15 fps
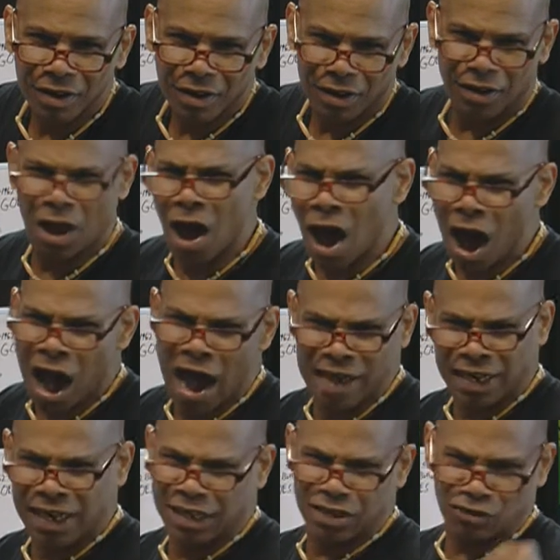Now
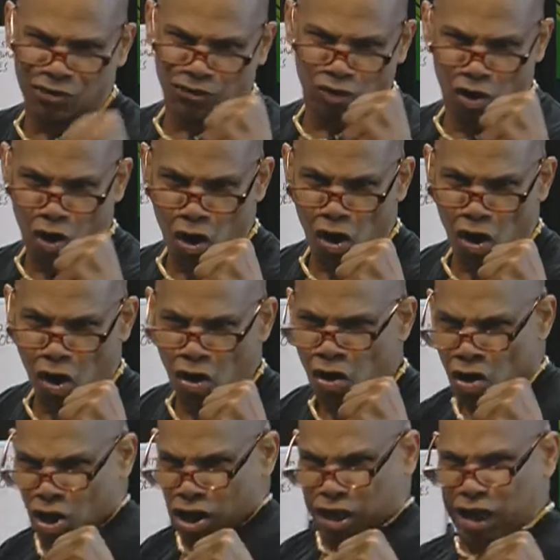I need to
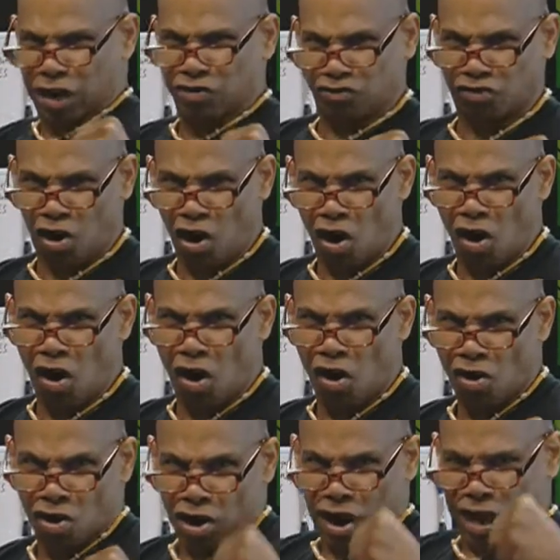rule,
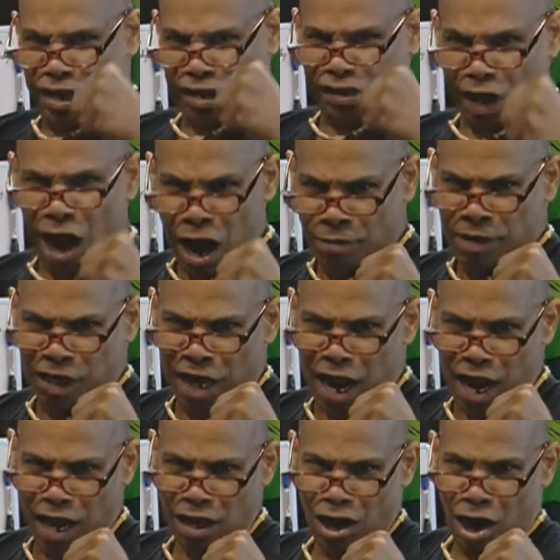control, and
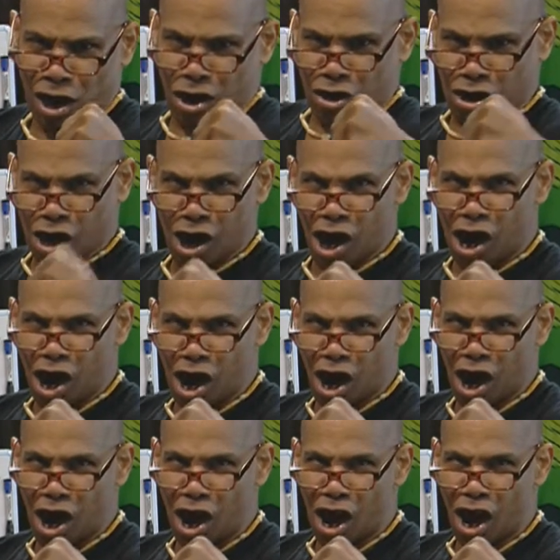dominate.
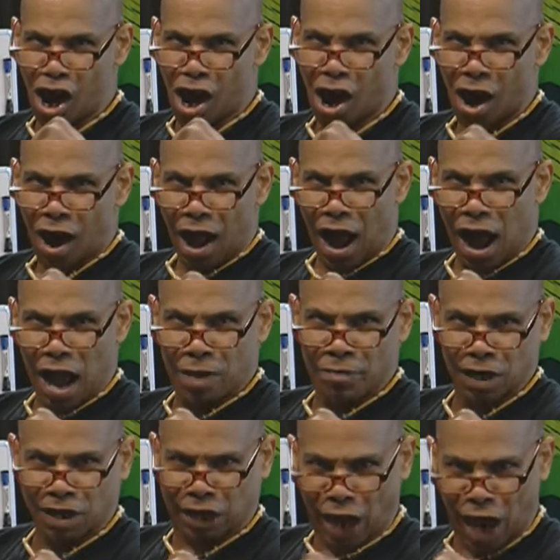I
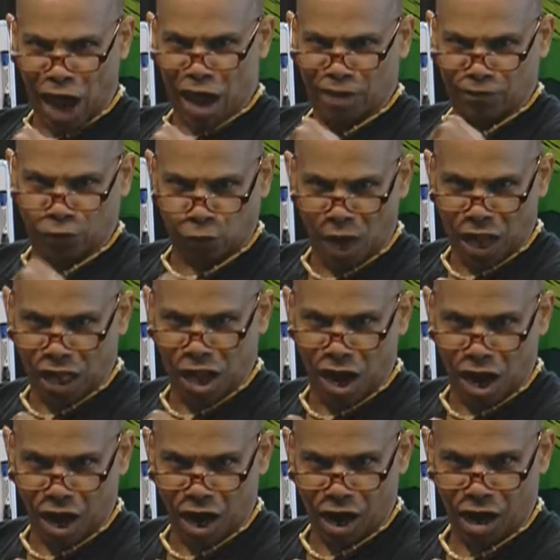am a cave
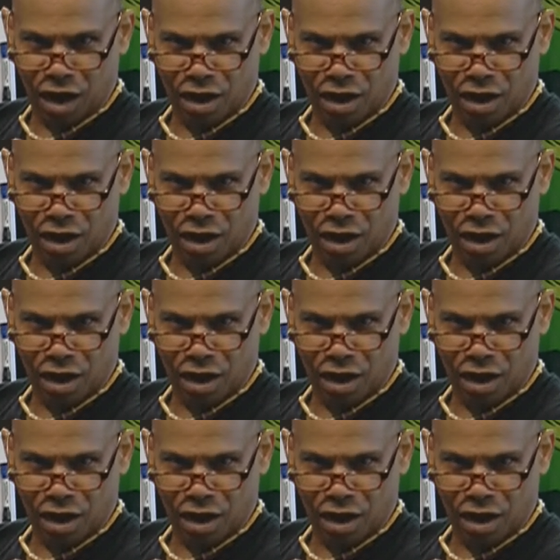dweller.